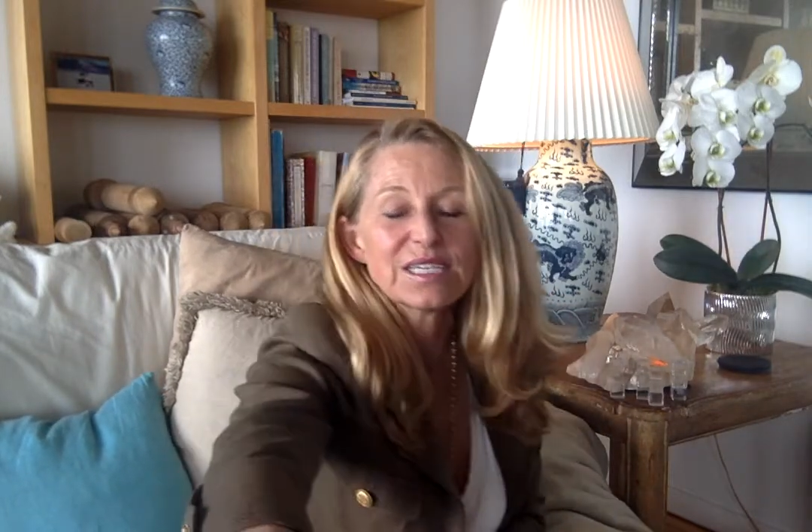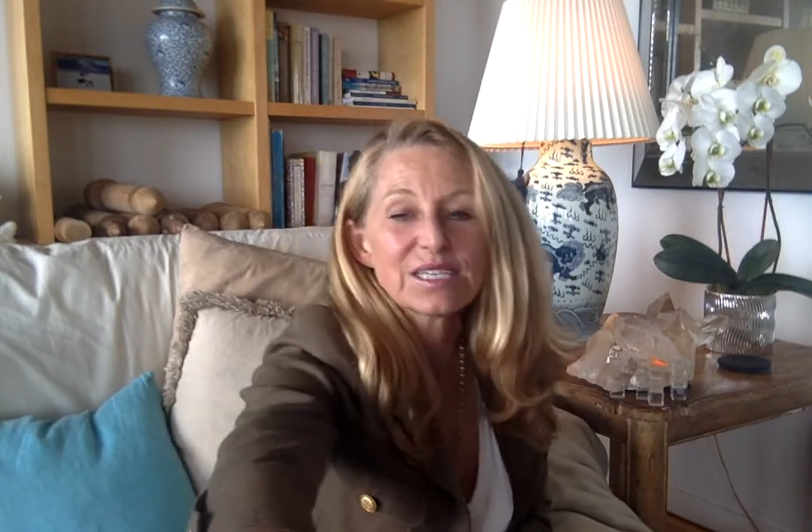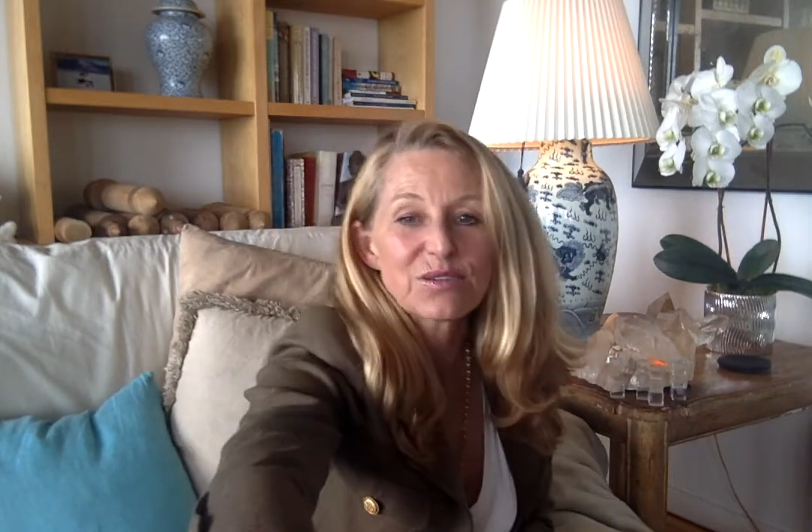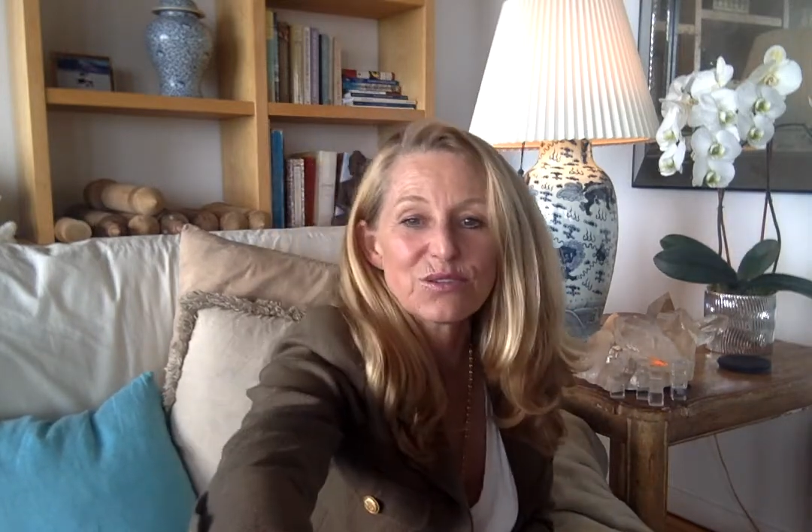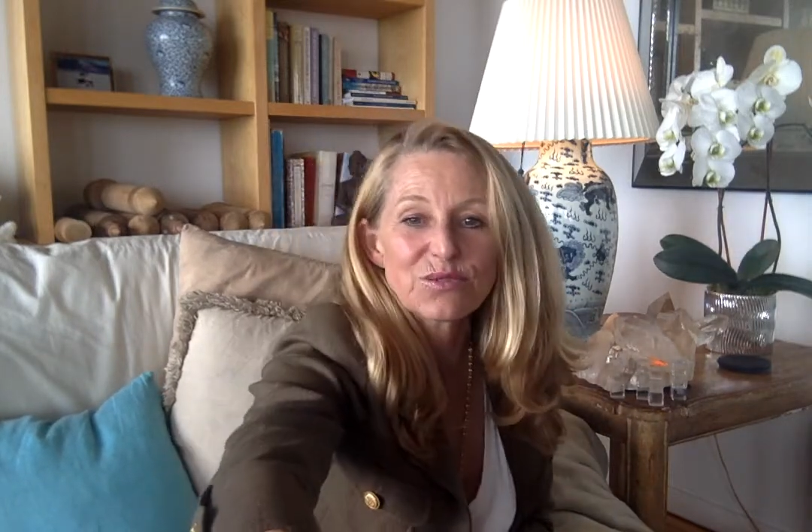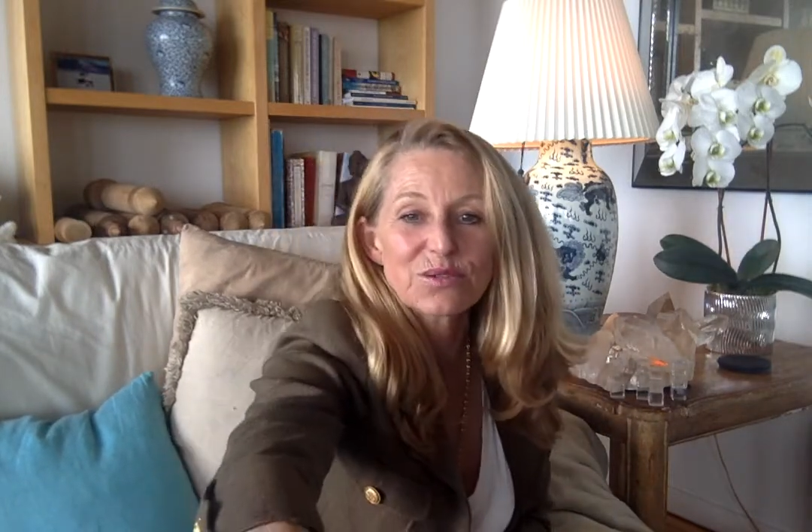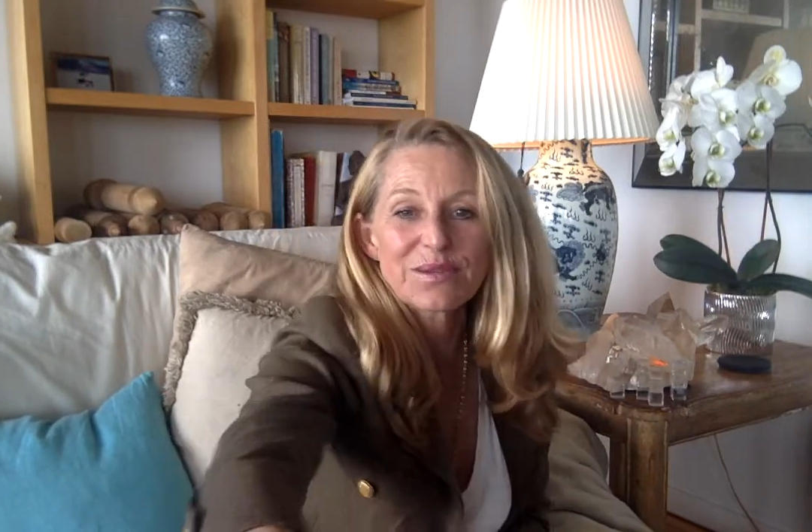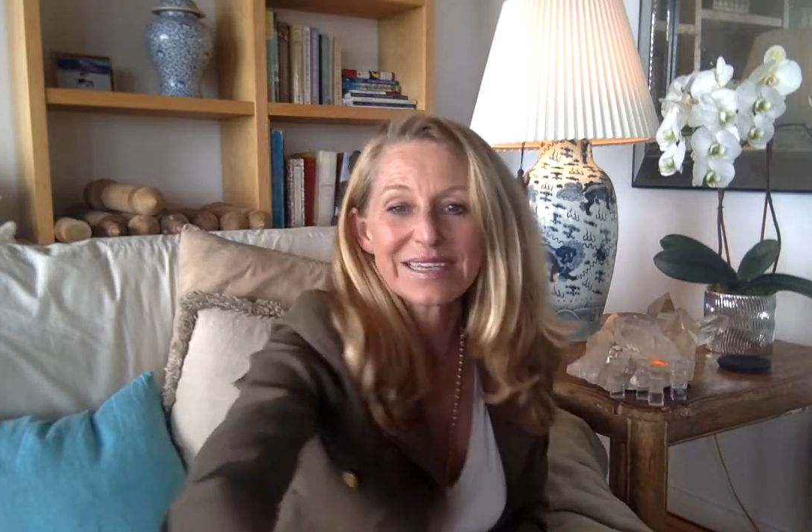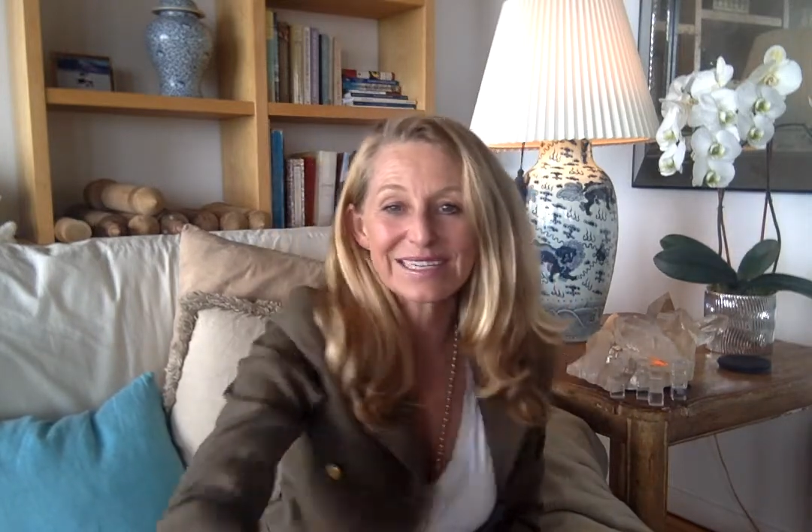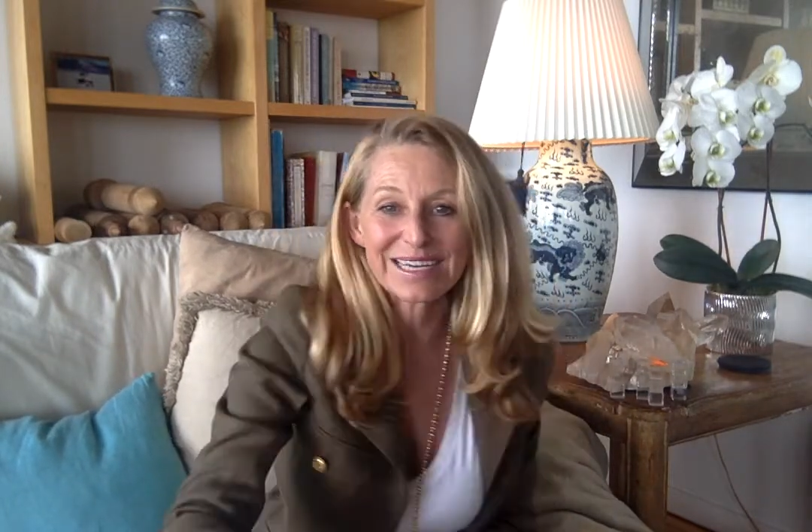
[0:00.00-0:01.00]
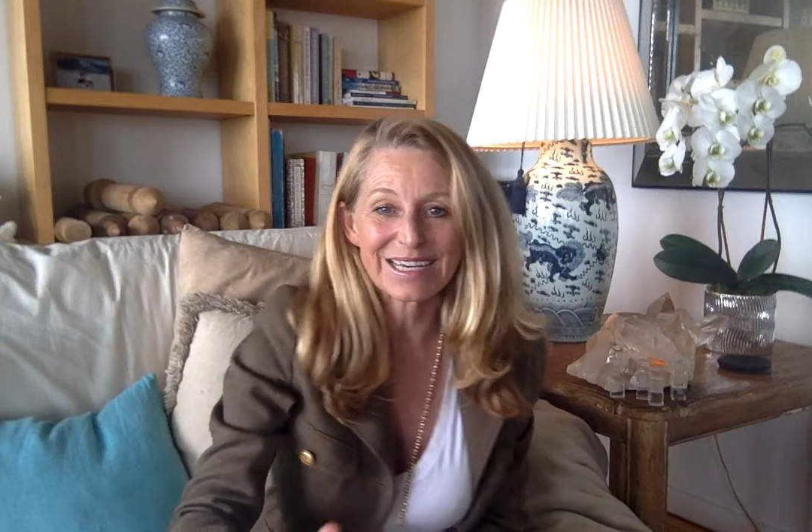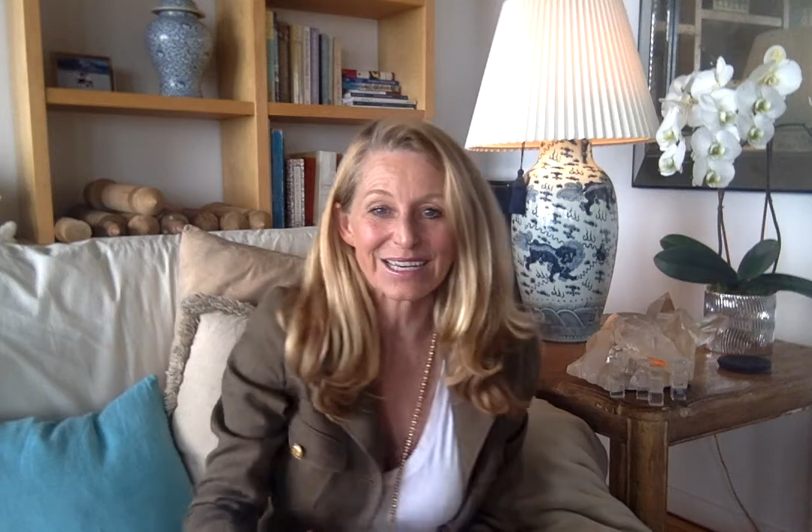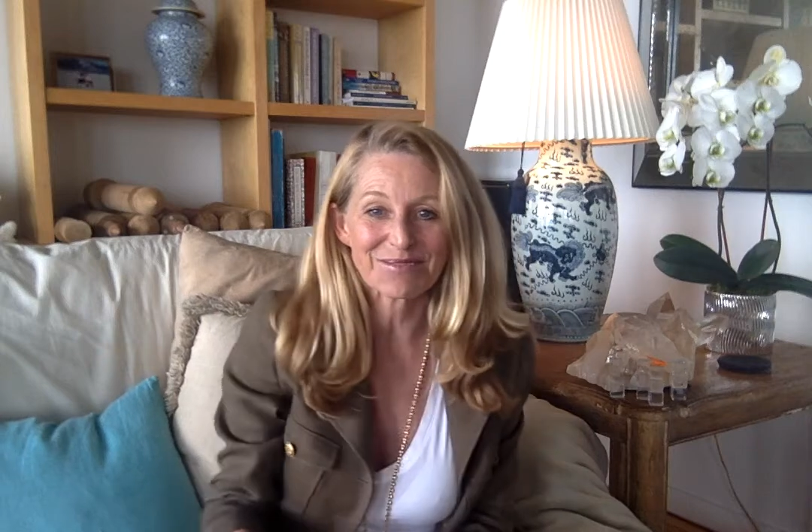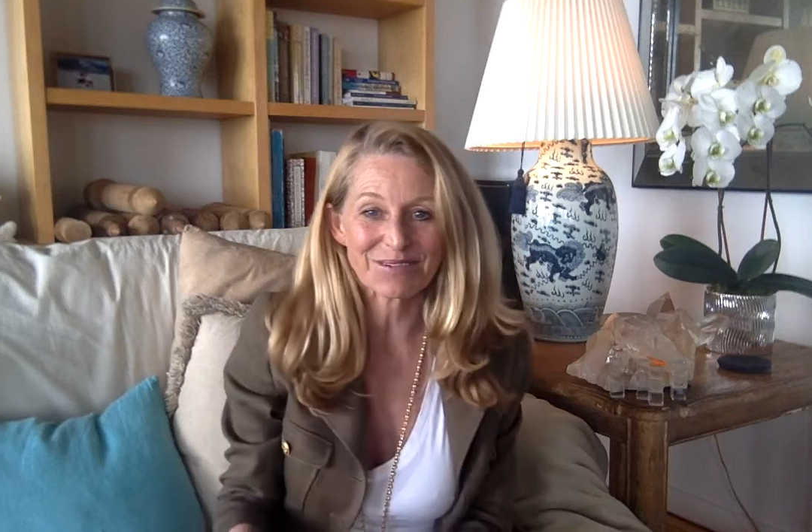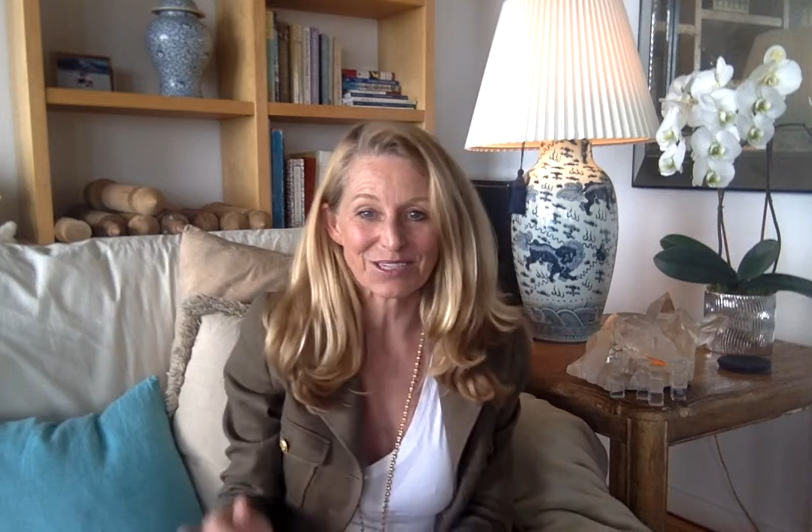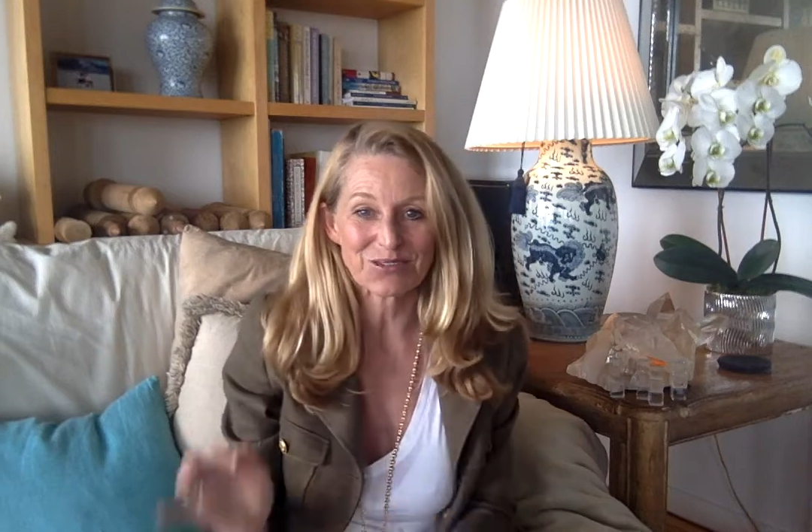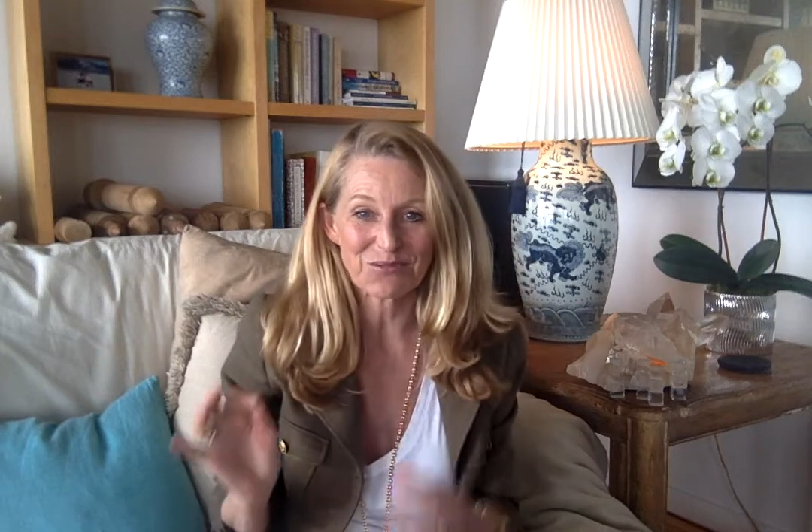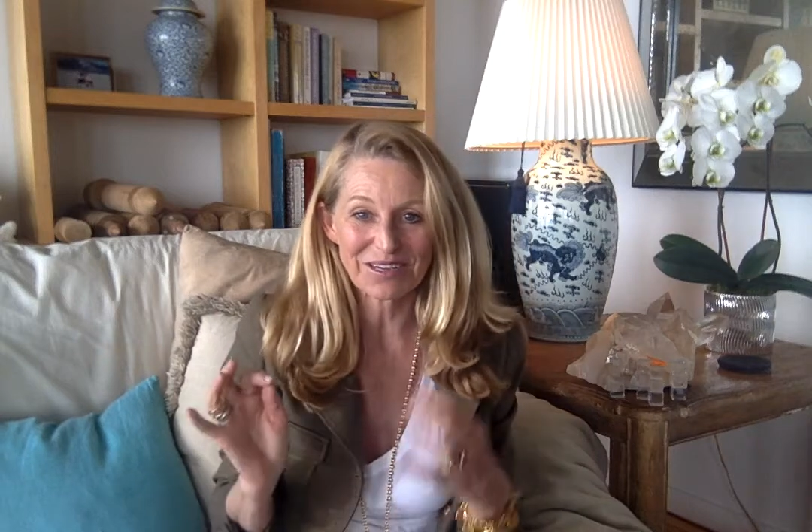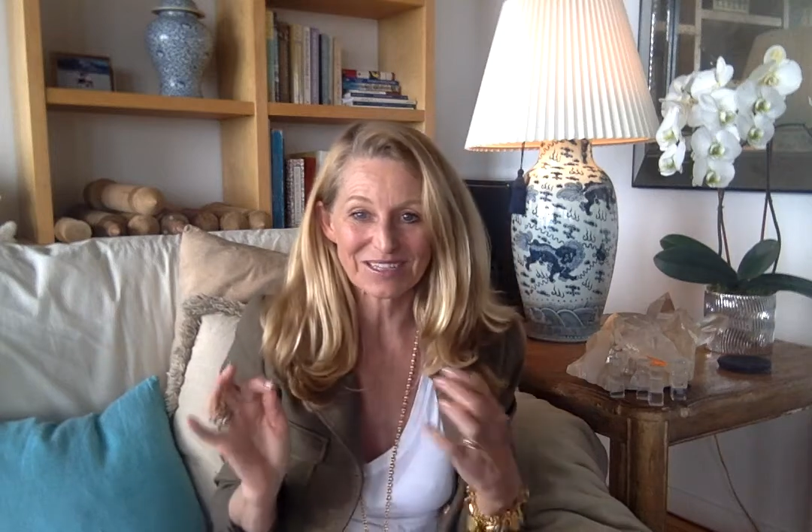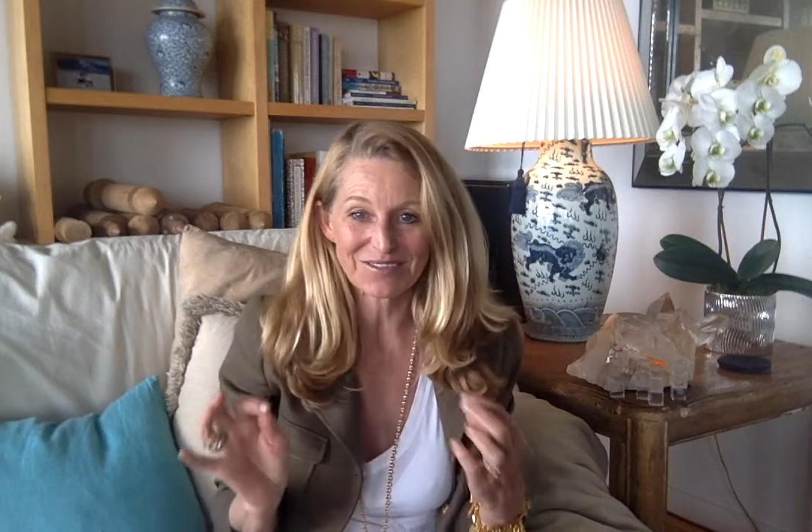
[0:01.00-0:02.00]
So you are resonating at what you
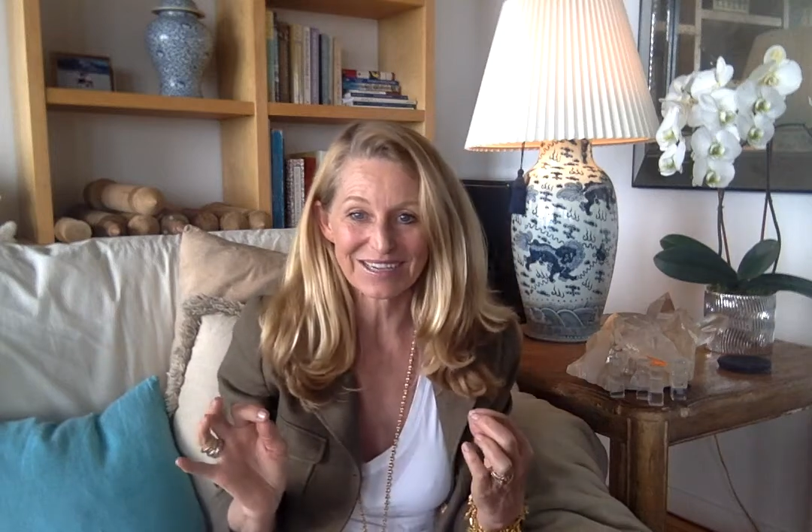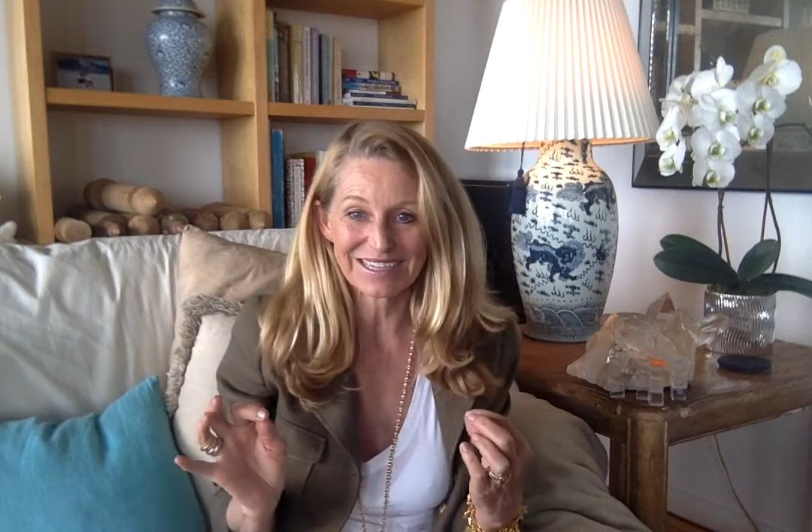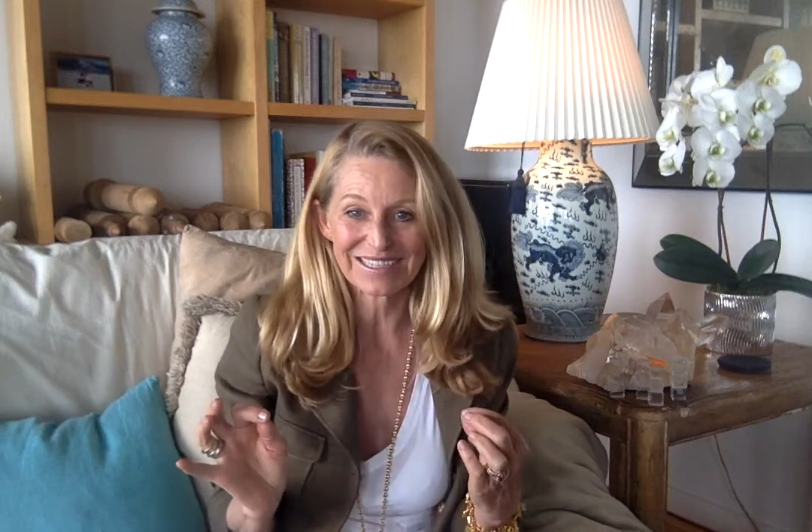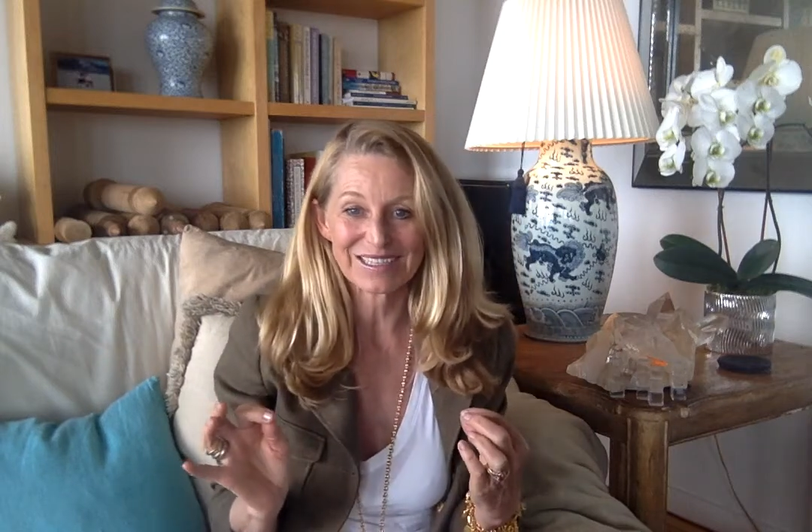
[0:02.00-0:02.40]
want to create.